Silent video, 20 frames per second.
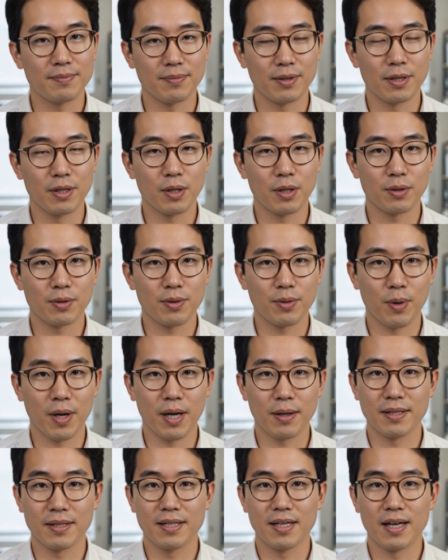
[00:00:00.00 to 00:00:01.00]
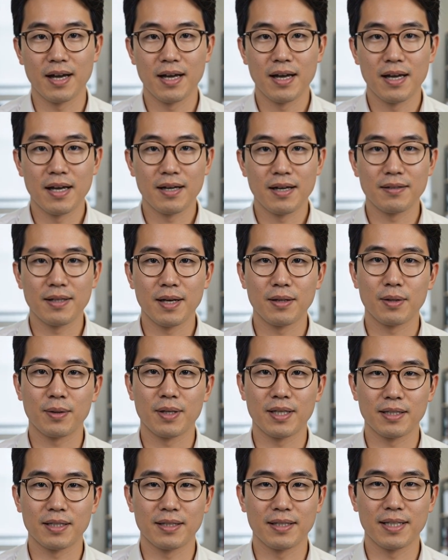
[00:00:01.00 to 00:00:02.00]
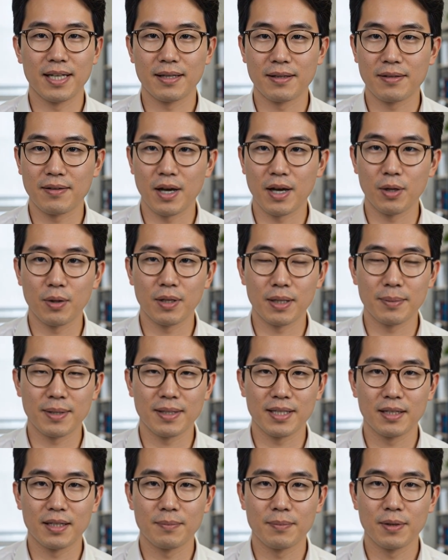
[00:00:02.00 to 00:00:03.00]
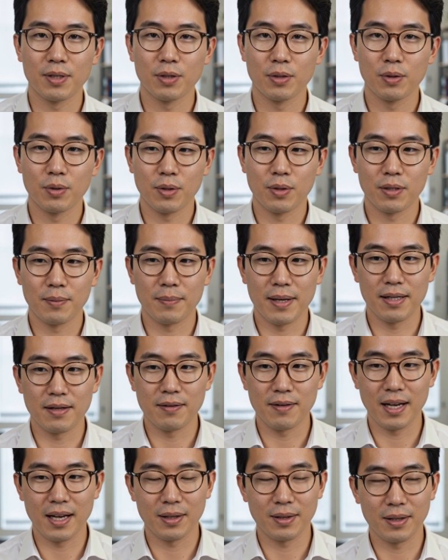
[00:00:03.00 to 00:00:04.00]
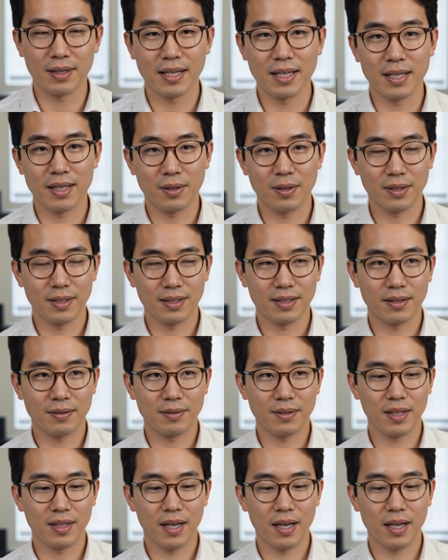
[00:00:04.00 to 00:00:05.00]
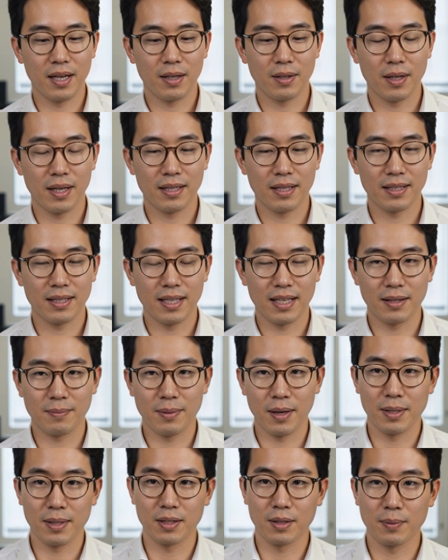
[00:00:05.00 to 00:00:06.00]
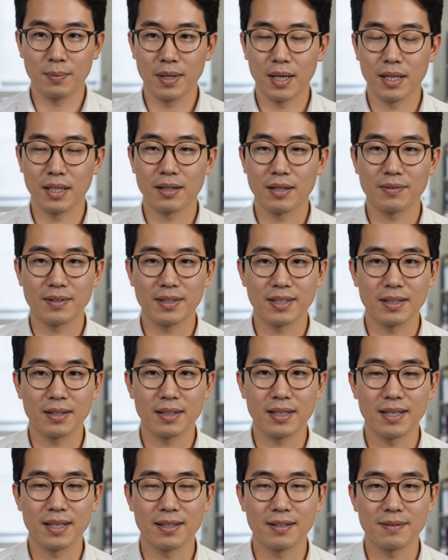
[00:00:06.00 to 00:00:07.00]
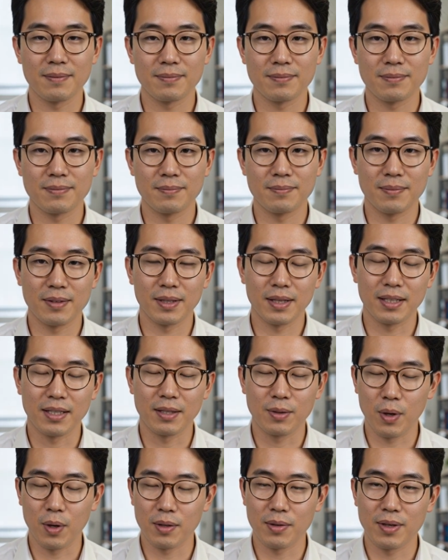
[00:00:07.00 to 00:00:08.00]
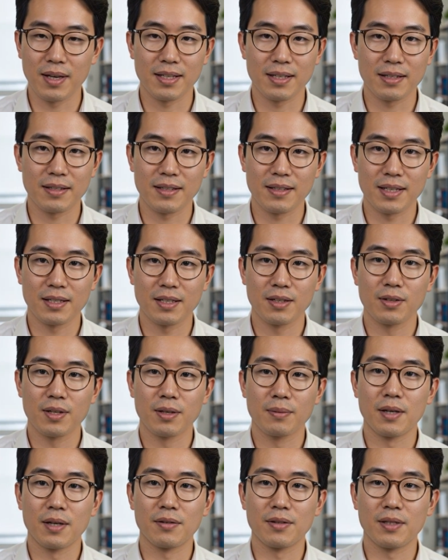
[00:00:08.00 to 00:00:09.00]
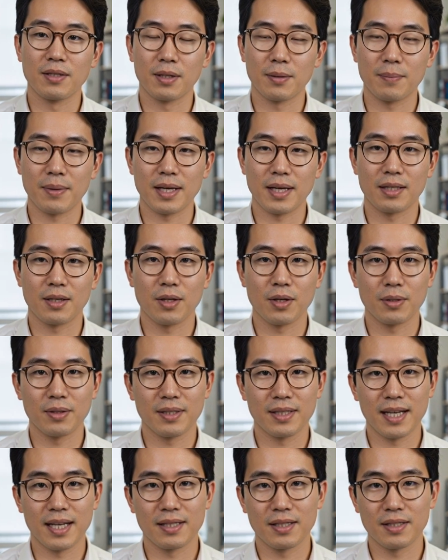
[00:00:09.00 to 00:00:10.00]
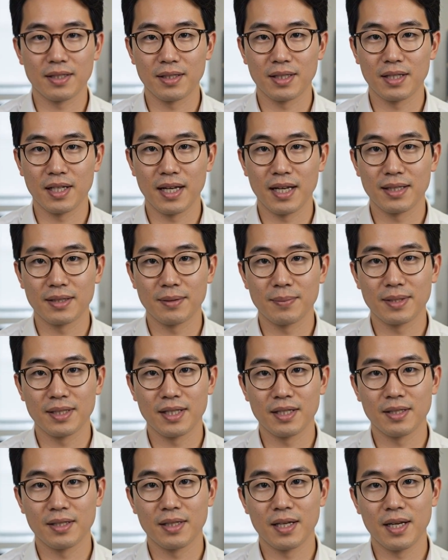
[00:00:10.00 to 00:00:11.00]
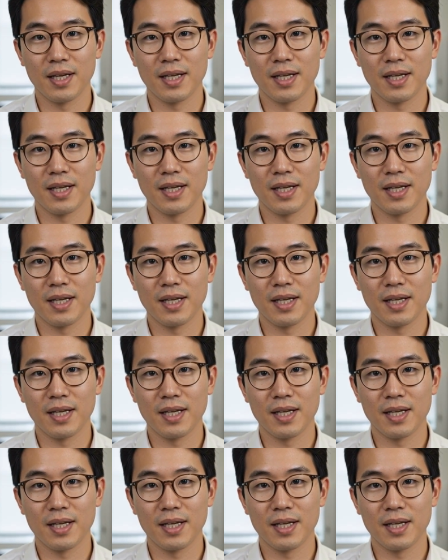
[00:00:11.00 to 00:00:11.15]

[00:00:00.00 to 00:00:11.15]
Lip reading: Those requirements favor regions that already possess mature manufacturing ecosystems rather than experimental production facilities. This is one reason industry observers are paying close attention to China's position.